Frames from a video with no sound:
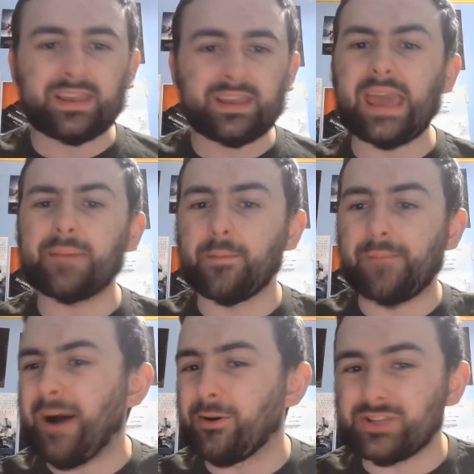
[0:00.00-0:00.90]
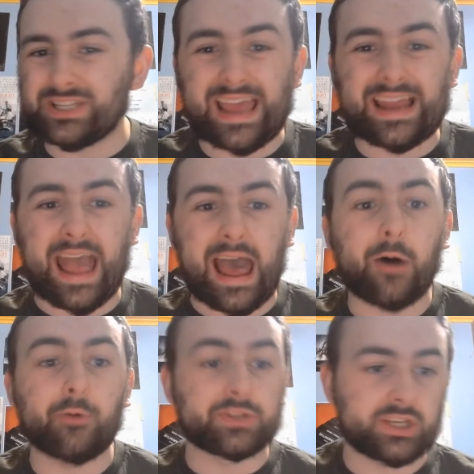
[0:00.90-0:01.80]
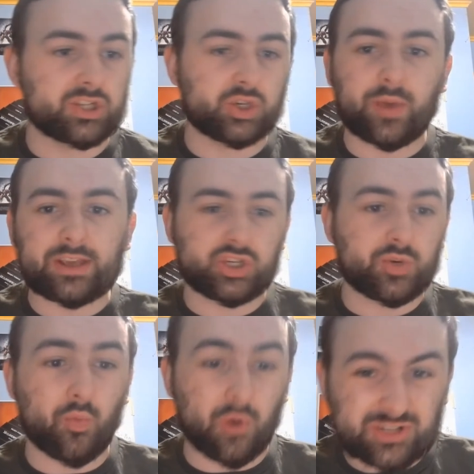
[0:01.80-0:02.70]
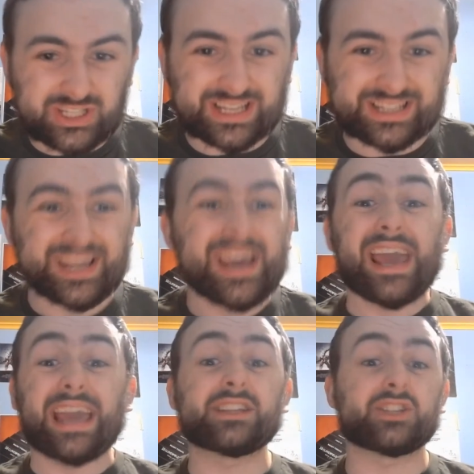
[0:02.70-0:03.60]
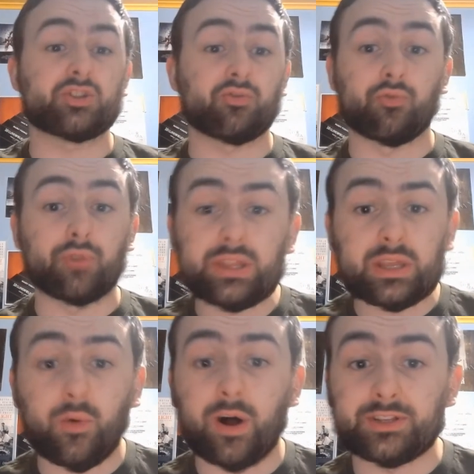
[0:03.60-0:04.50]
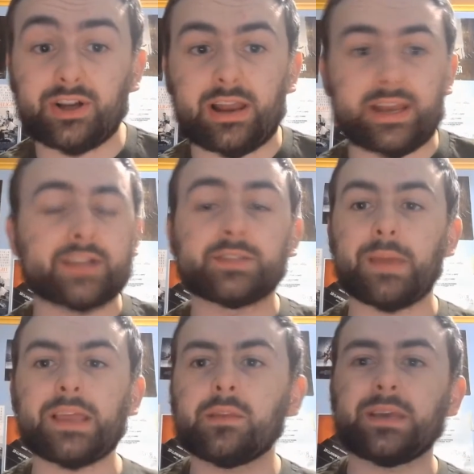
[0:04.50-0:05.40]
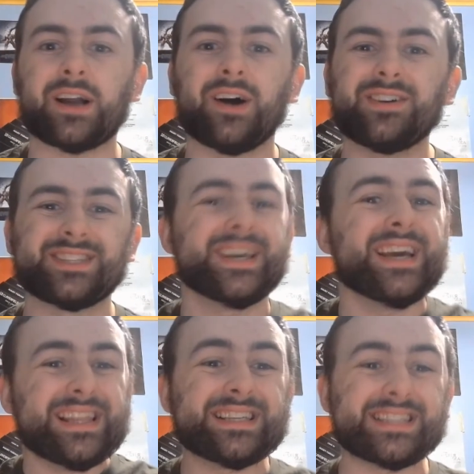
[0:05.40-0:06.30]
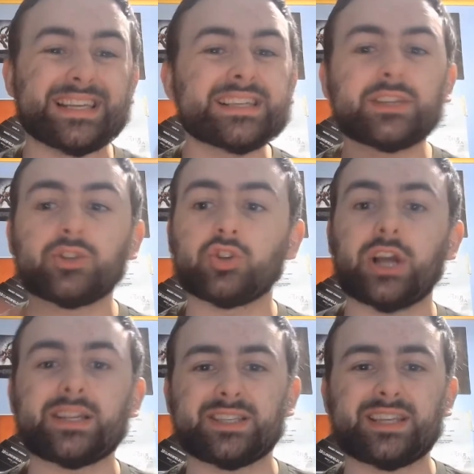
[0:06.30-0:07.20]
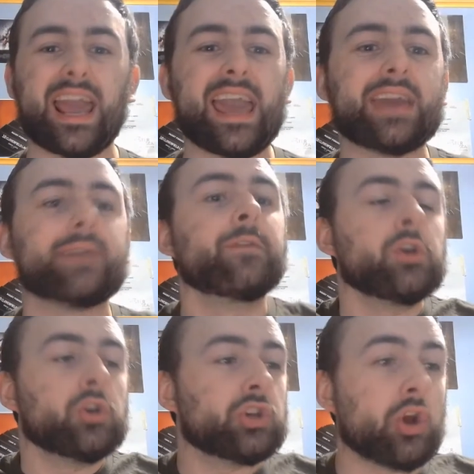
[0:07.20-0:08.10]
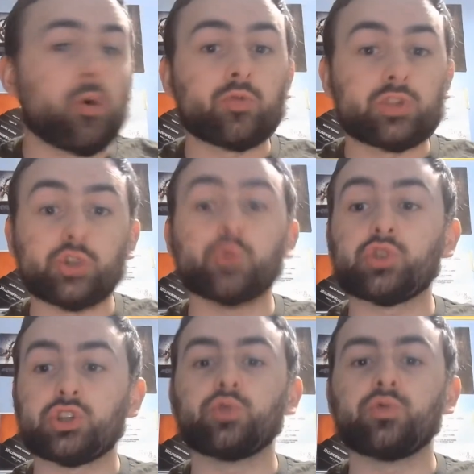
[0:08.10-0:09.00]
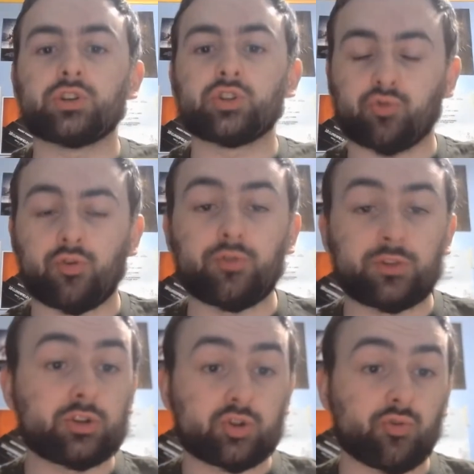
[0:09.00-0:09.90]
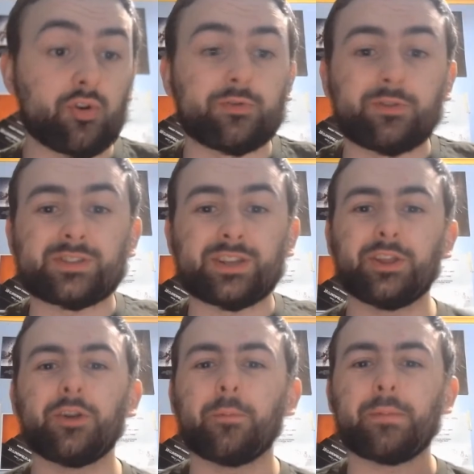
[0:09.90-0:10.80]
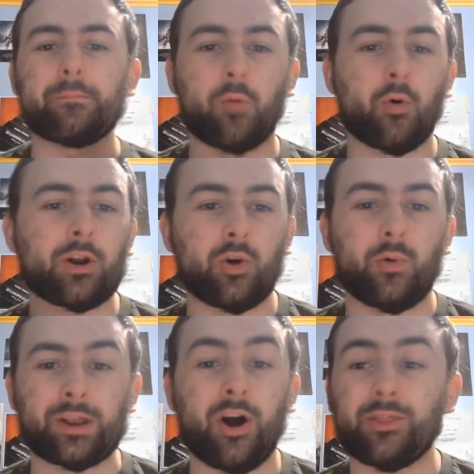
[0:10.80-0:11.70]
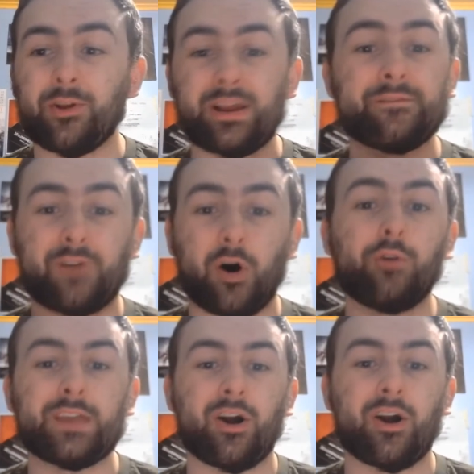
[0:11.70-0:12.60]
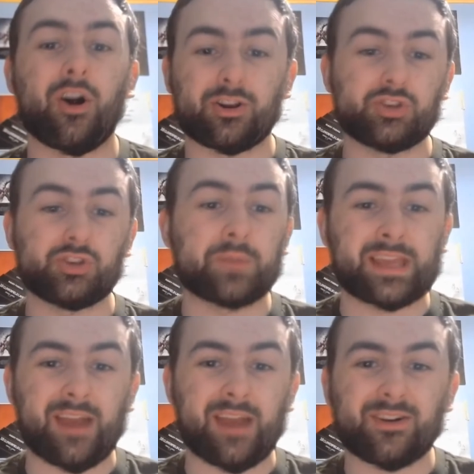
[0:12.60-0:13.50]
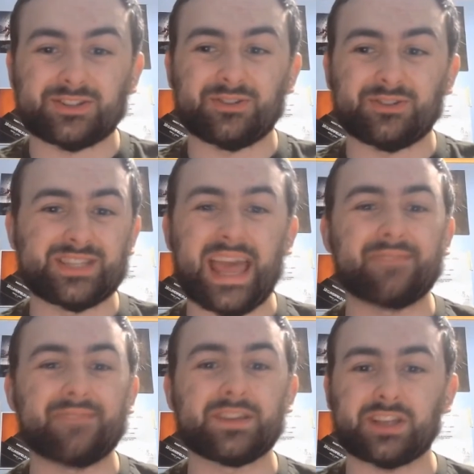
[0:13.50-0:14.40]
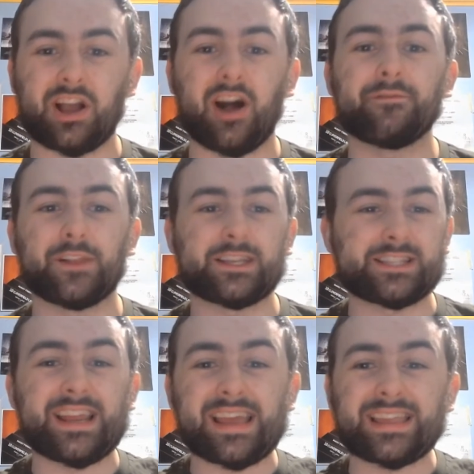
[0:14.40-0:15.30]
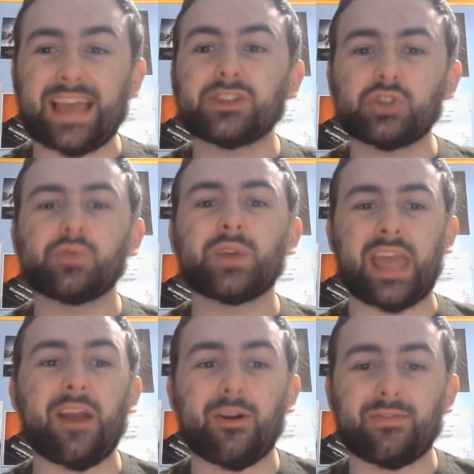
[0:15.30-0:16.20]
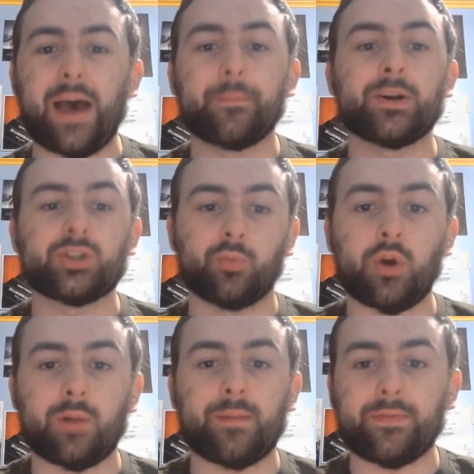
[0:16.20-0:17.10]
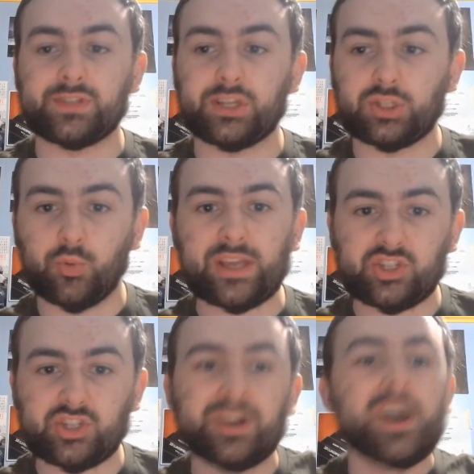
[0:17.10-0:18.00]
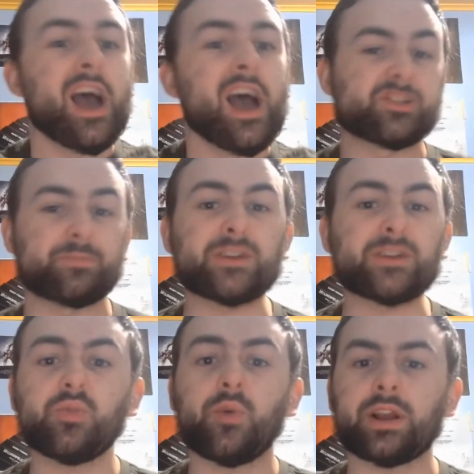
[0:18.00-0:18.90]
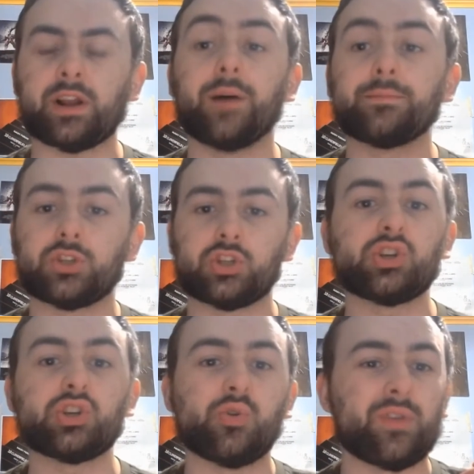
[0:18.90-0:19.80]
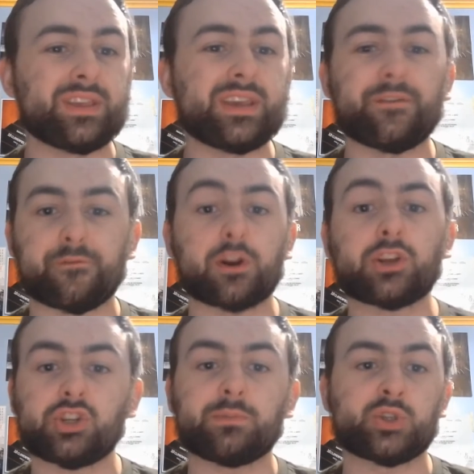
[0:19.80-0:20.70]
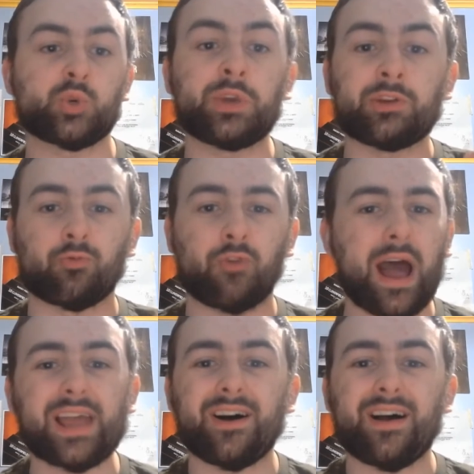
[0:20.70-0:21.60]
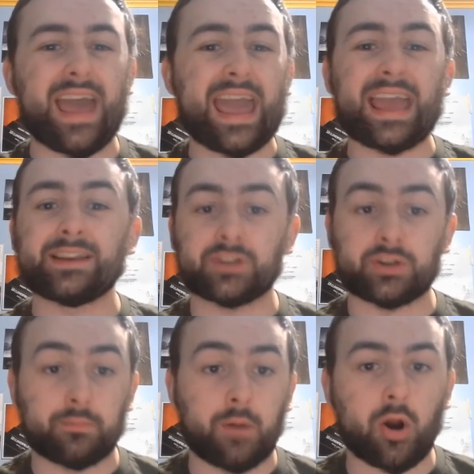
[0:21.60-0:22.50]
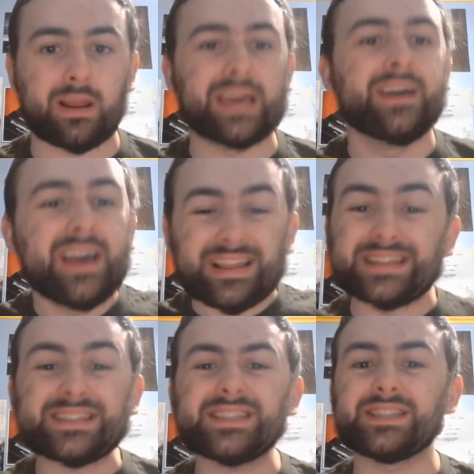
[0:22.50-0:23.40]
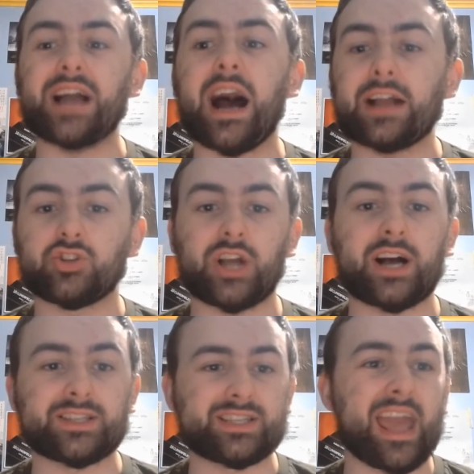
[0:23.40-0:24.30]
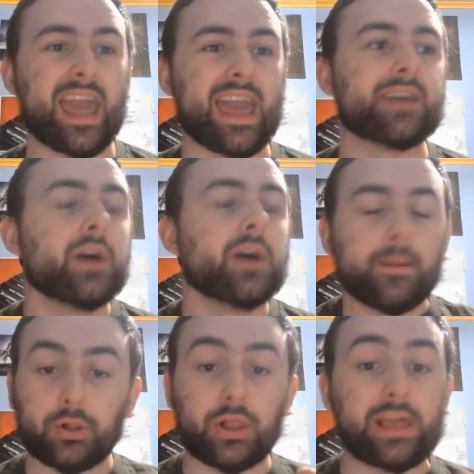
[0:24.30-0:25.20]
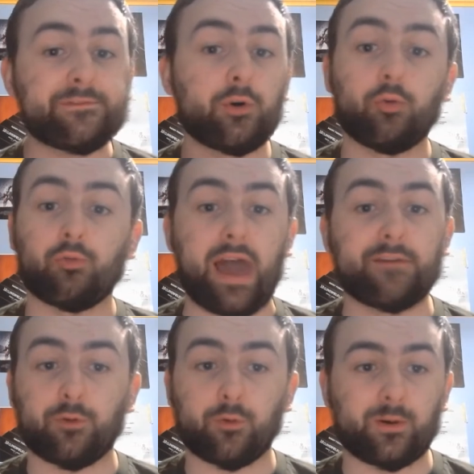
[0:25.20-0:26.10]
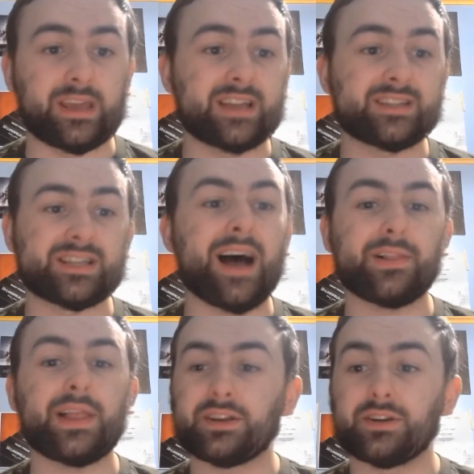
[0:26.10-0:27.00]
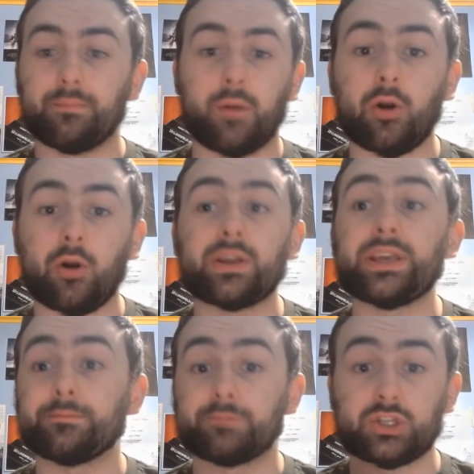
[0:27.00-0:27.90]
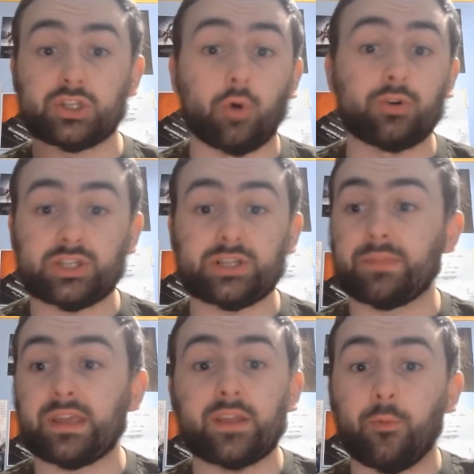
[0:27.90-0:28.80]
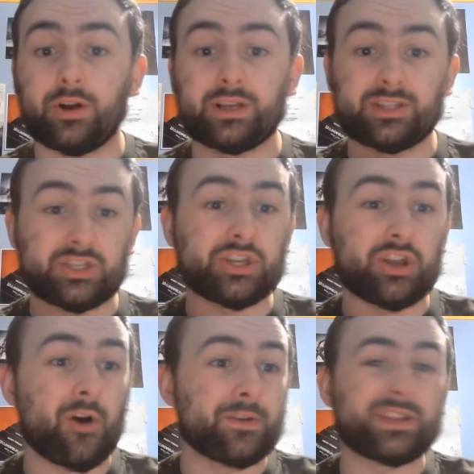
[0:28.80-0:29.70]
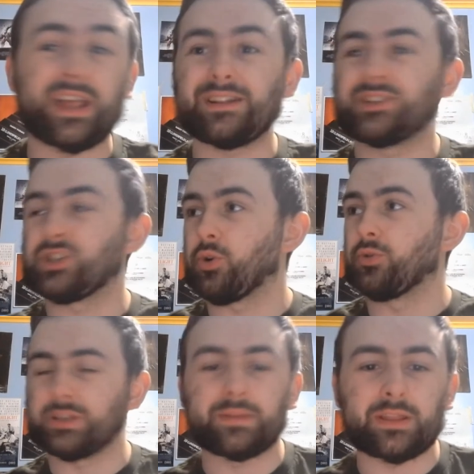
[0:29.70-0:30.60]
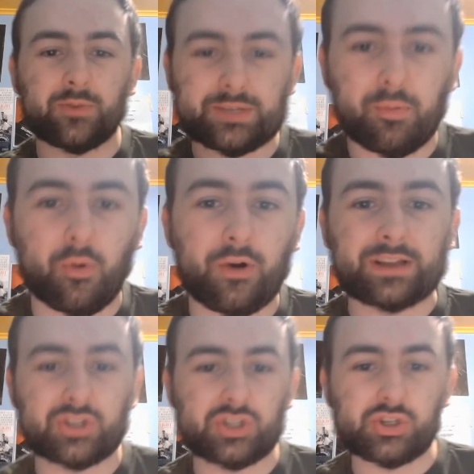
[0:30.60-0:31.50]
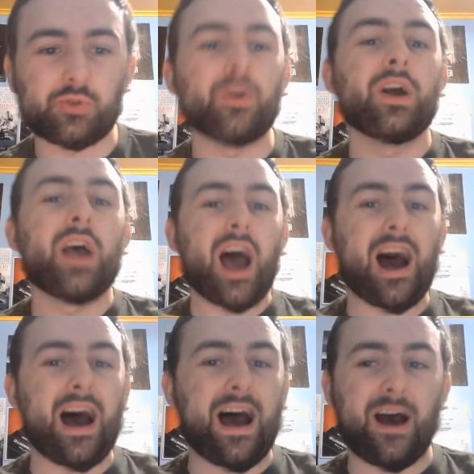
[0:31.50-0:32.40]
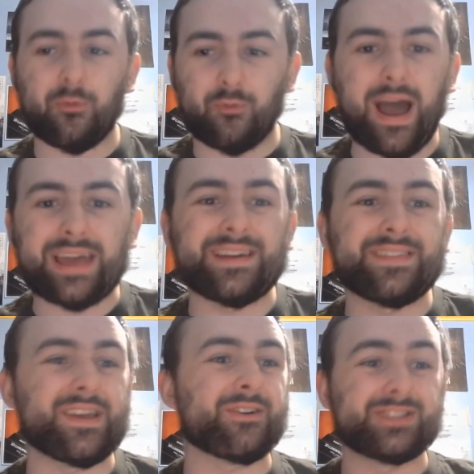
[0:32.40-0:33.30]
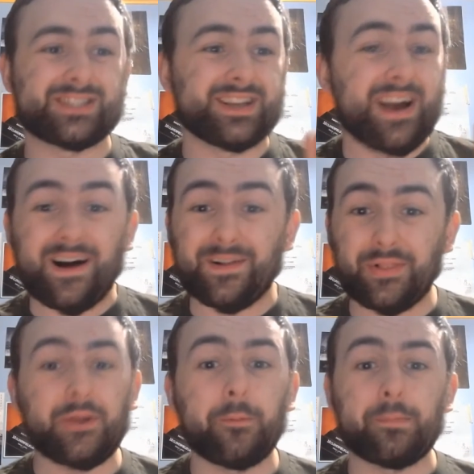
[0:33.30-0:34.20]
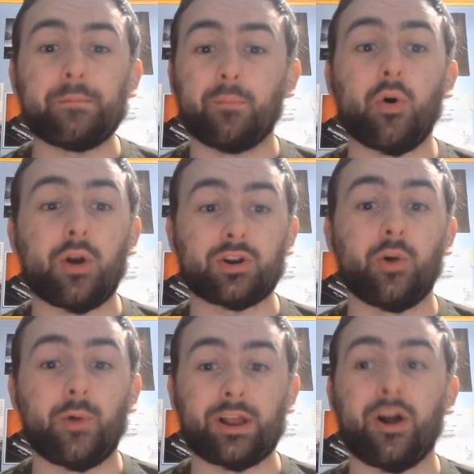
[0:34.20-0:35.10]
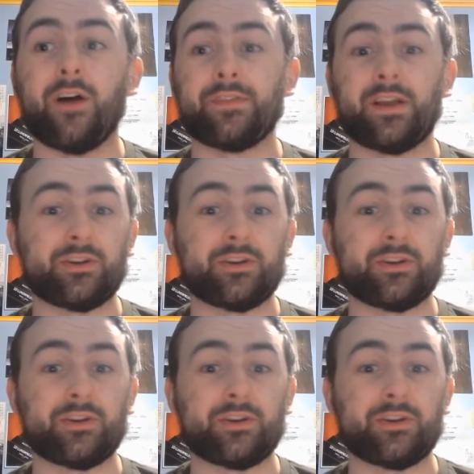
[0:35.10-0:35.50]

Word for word: came about and how the situation worsened it's really well done and it's mainly because this isn't just a you know due to the dr- the Druun there's a little bit more going on there involving our human characters and this conflict and it gets you to care that much more about the situation especially when it comes to the friction between Raya and Namaari this is not just a playful rivalry it's not like Namaari stole something that was you know that stole something that was important to uh, Raya, there's a little bit more going on there.